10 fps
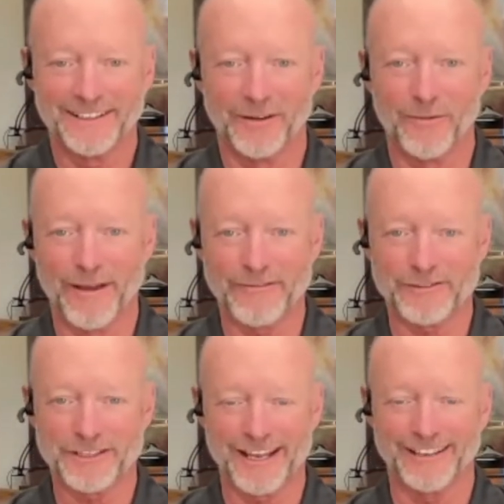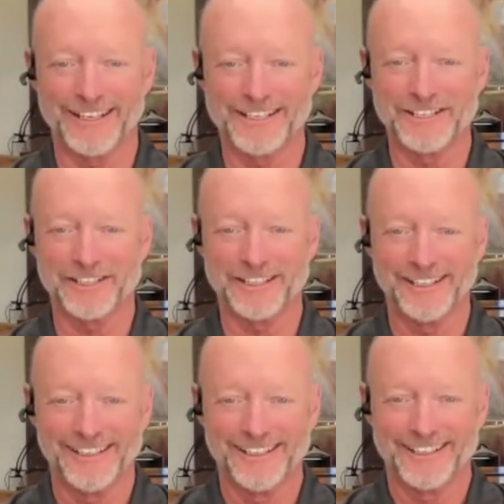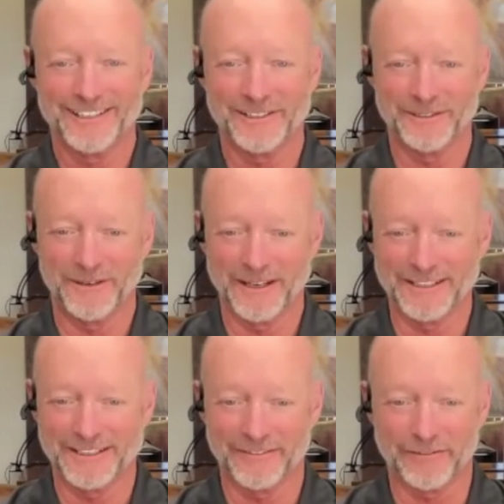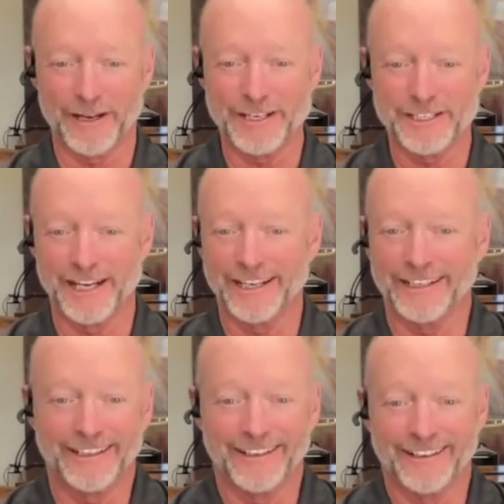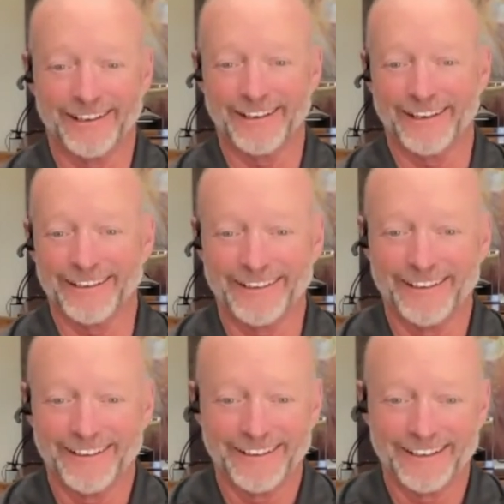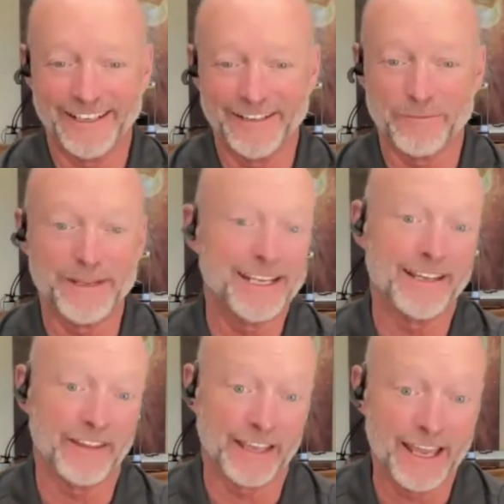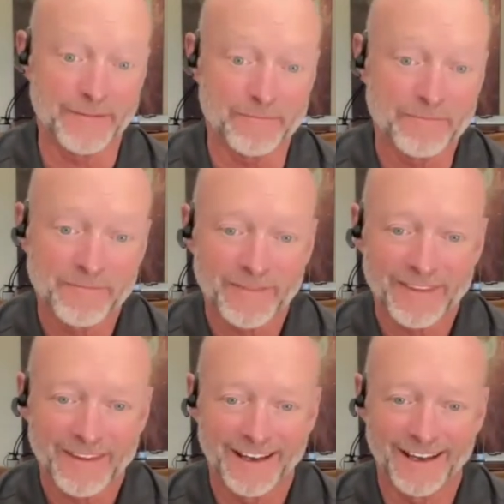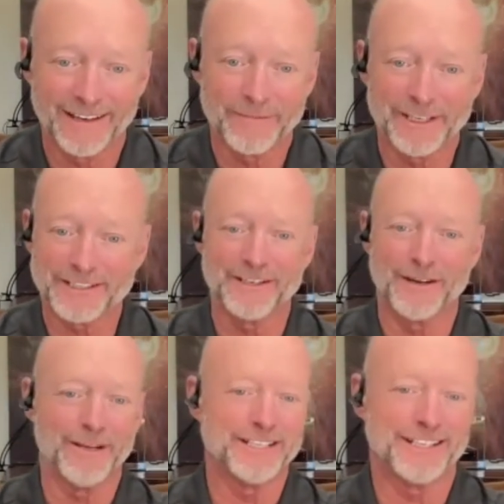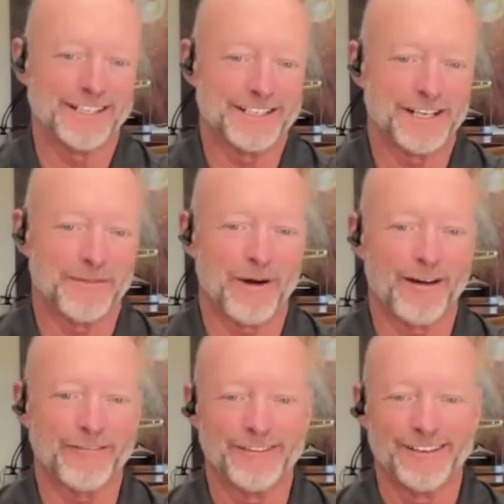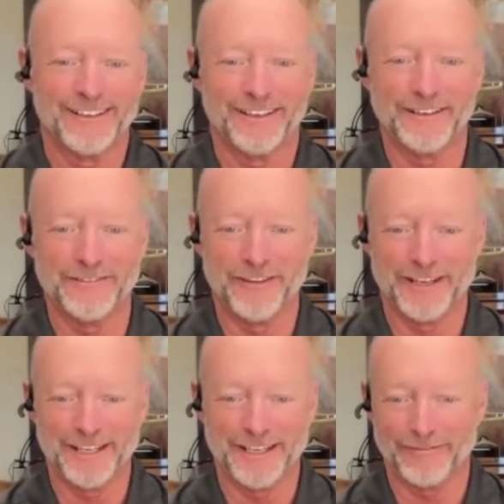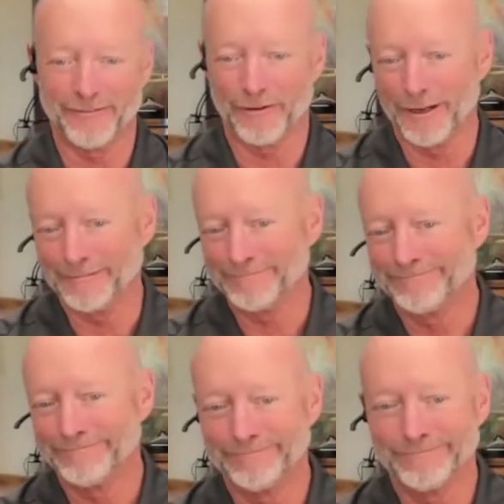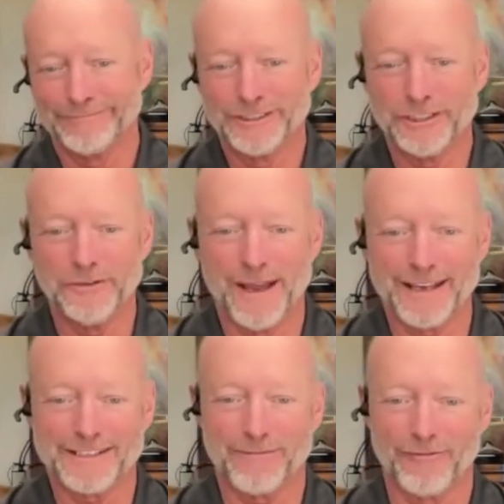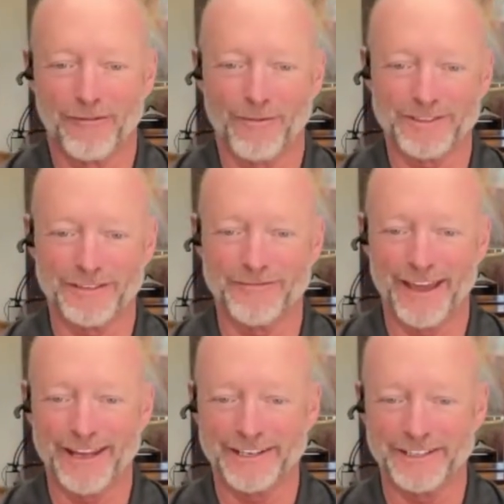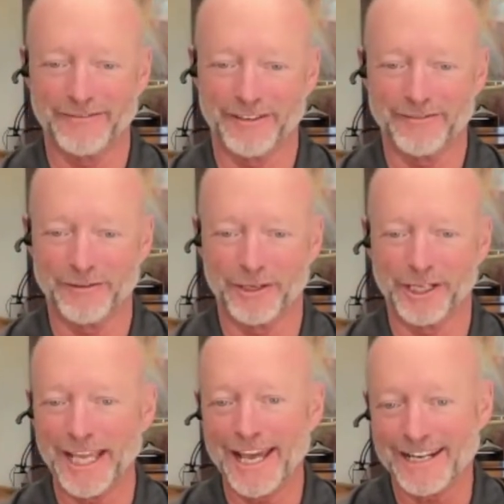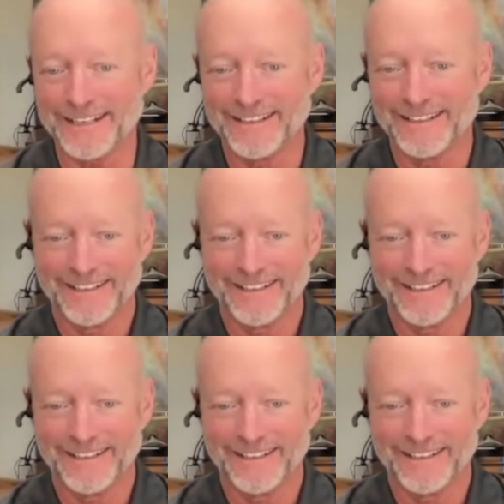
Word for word: you know, wafer scale engine to uh, differentiate and even be in the game uh, because nobody's going to jump off NVIDIA for a 2x performance advantage, even if you can get it